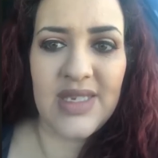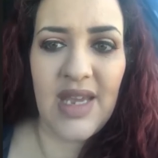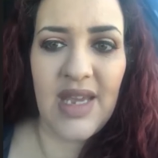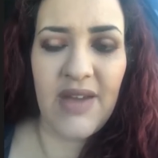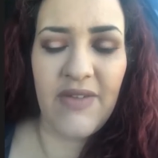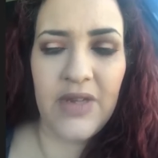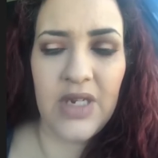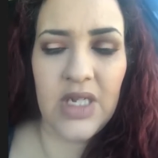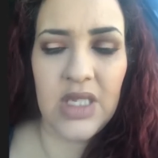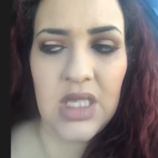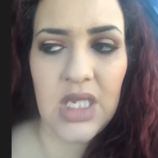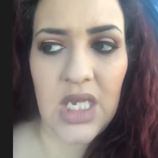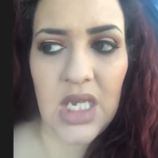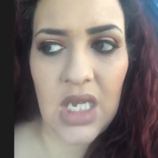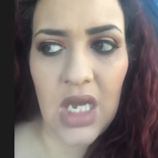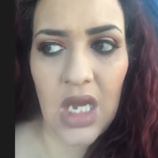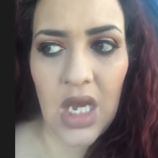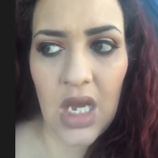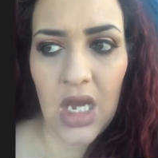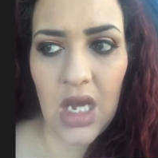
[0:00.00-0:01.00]

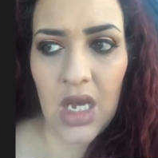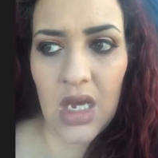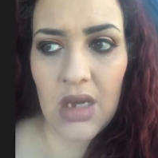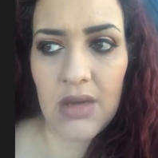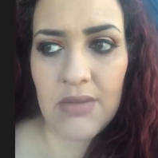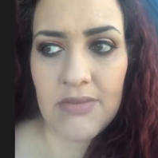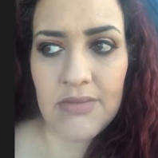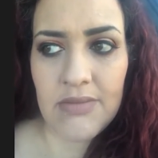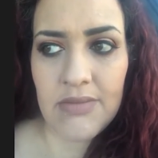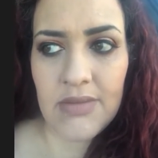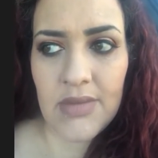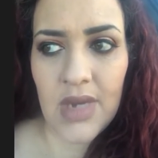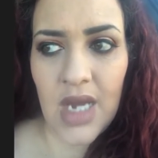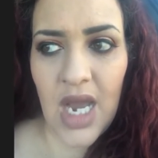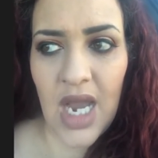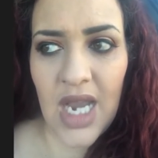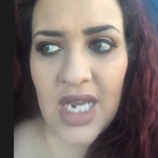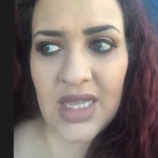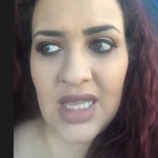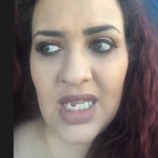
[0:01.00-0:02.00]
definitely.
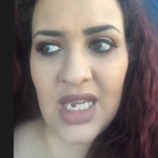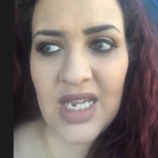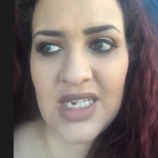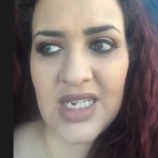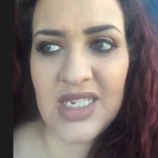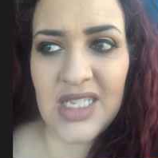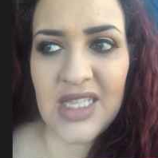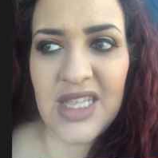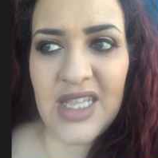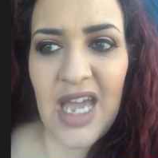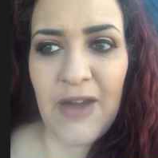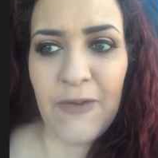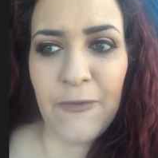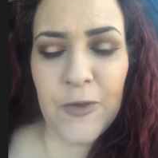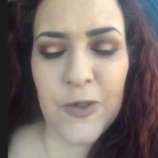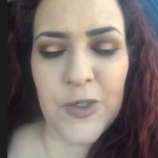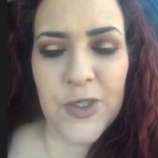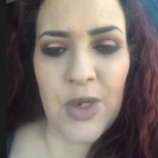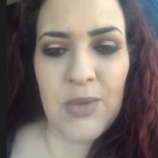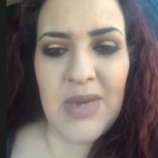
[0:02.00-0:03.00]
I think I did that
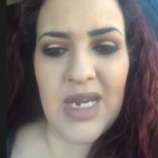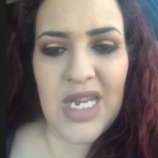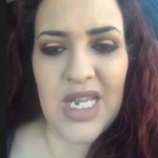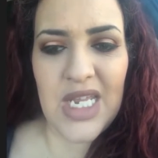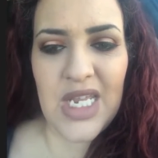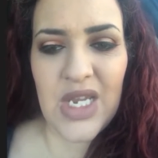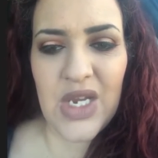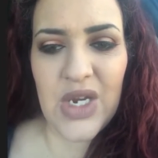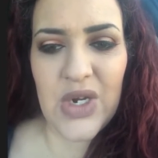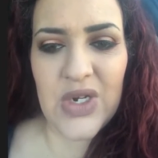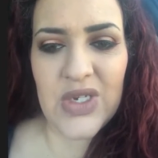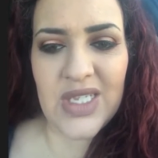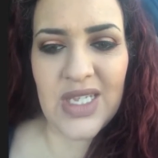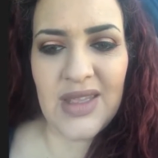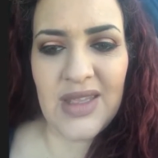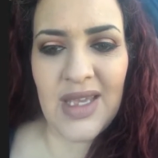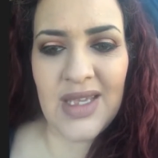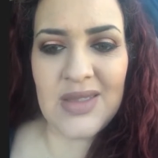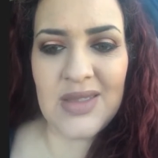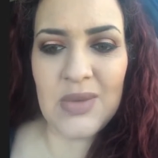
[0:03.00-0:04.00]
for so many years,
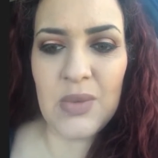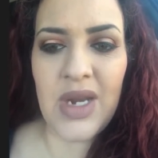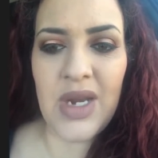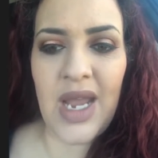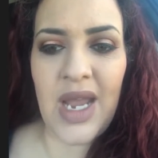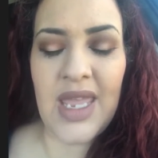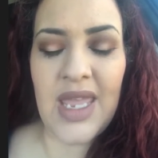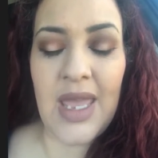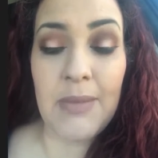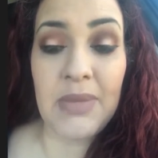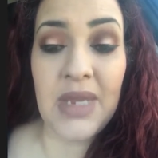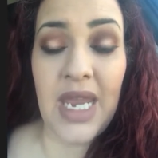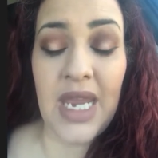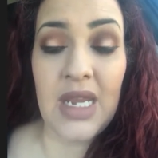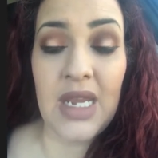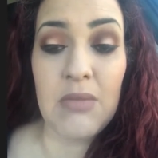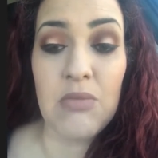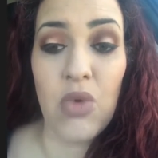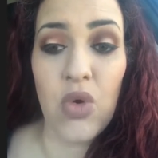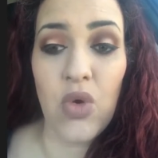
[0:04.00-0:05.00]
and that's when I kept
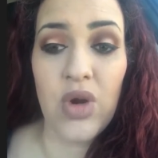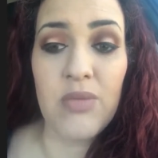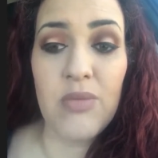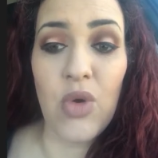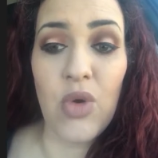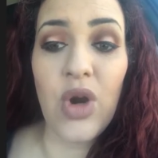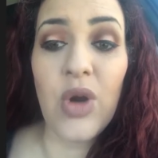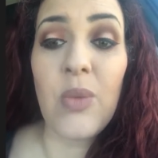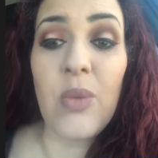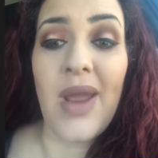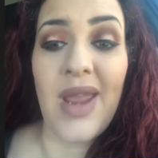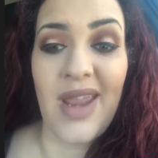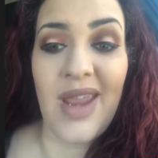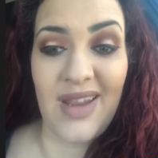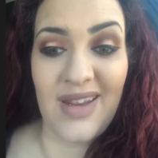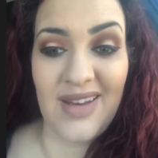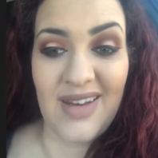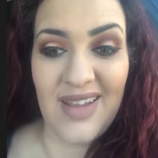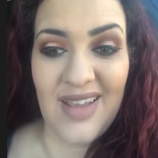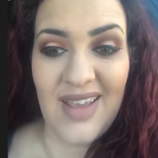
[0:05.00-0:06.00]
gaining more and more weight.
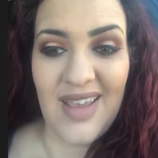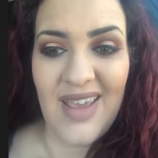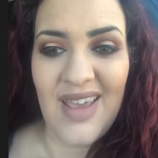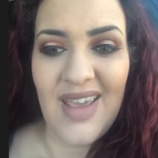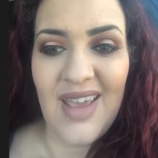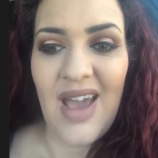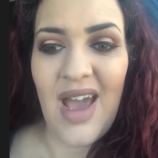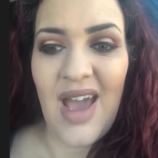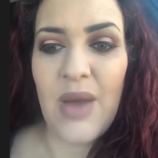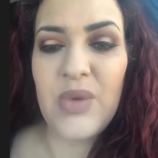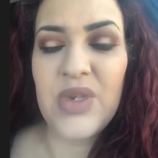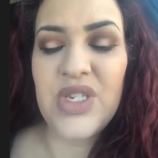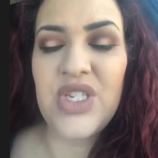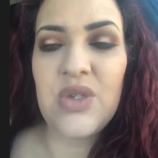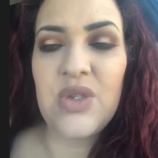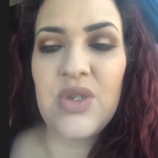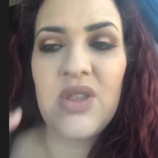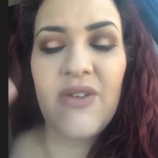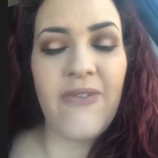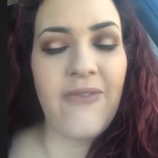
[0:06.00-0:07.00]
I would
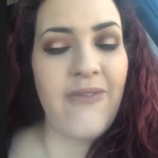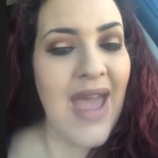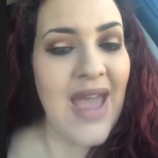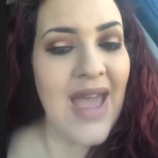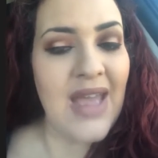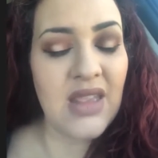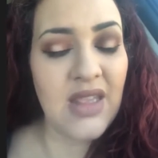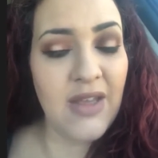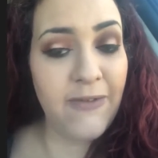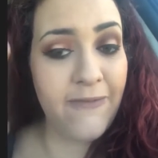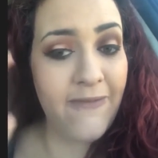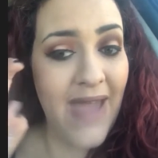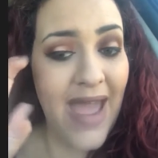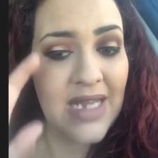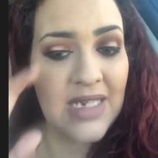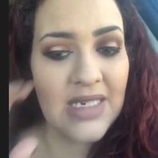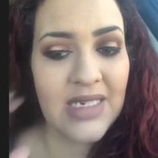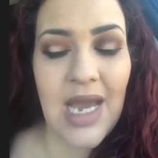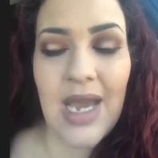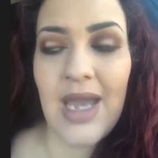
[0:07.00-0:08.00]
do the
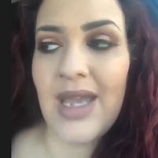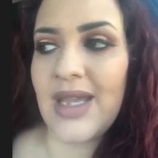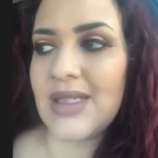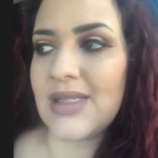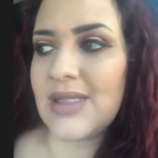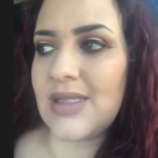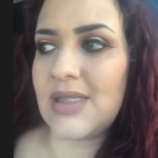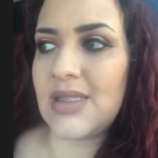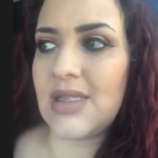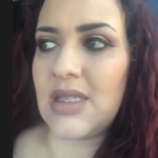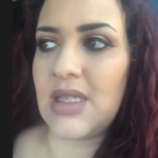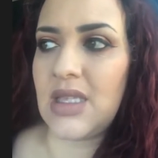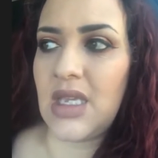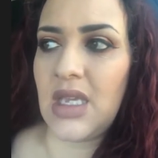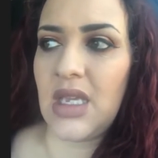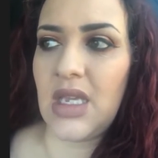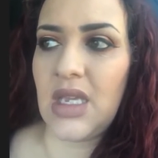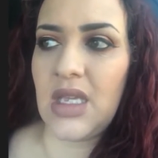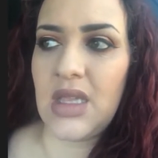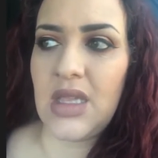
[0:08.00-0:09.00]
fad diets,
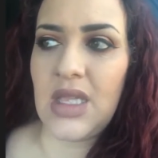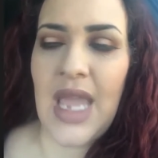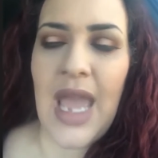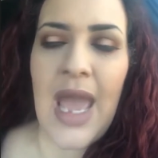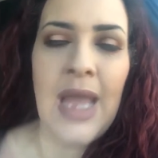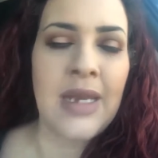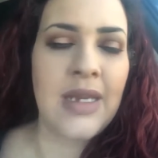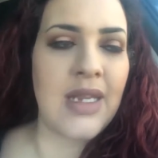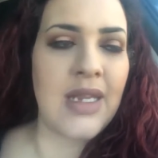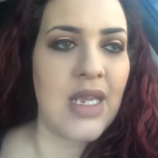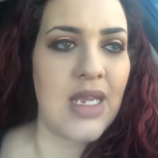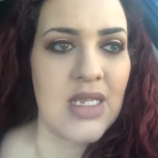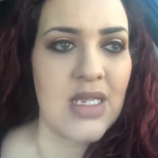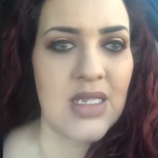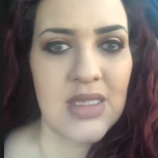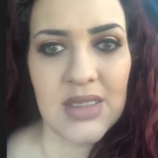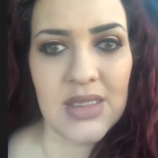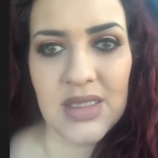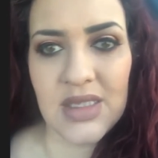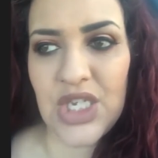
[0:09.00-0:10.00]
the
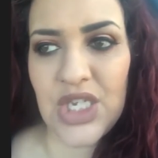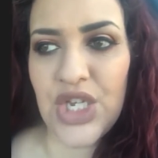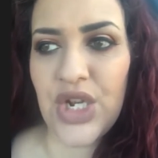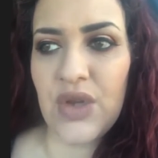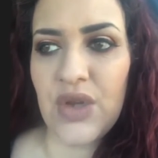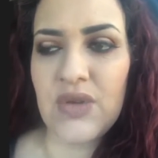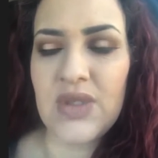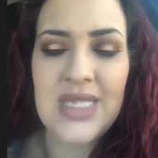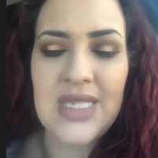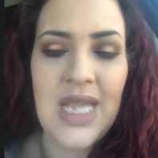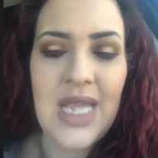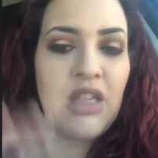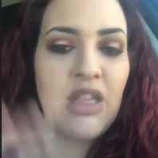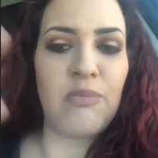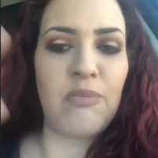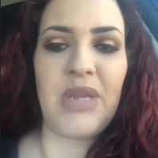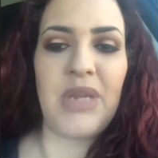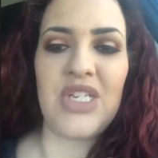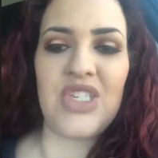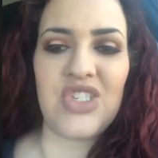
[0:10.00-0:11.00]
Atkins,
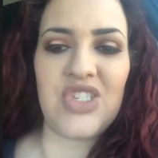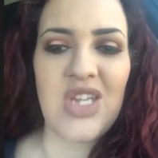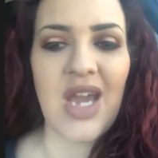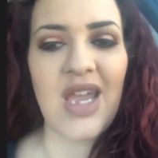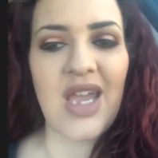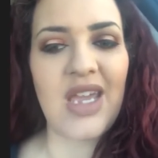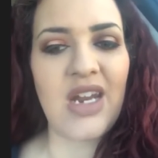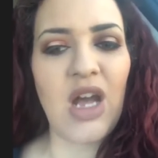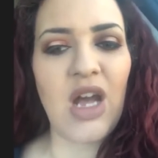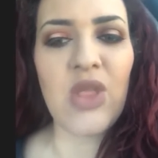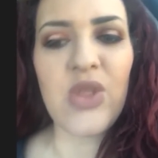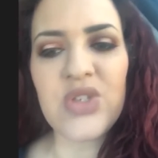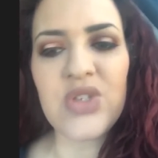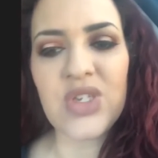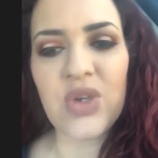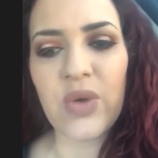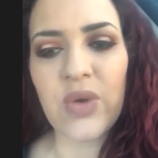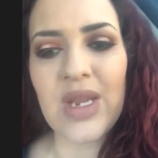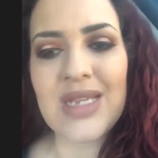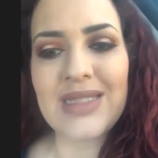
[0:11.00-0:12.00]
South Beach diet, all
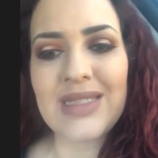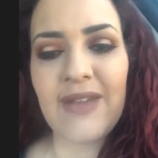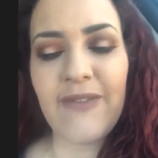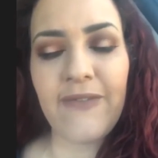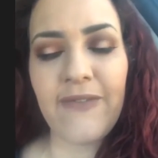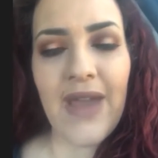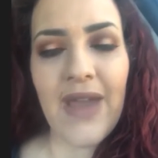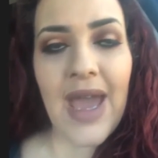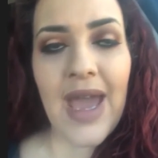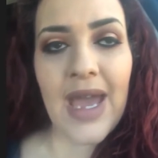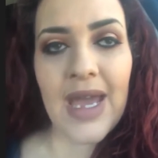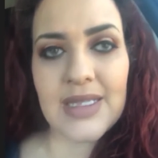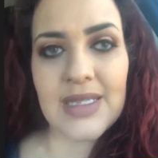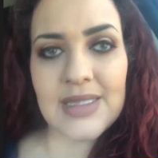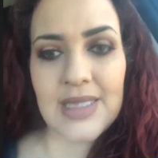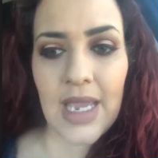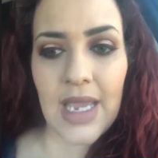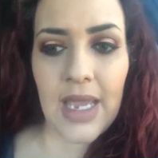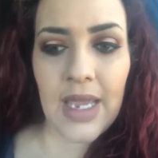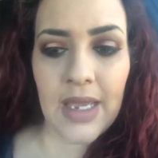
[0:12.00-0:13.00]
those crazy
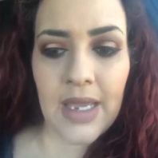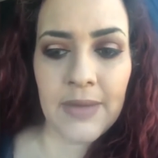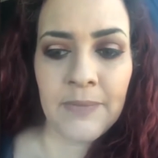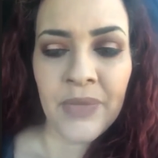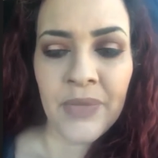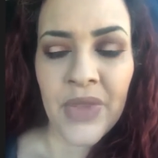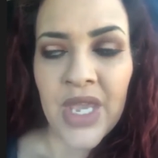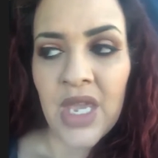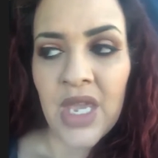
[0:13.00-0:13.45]
fads, and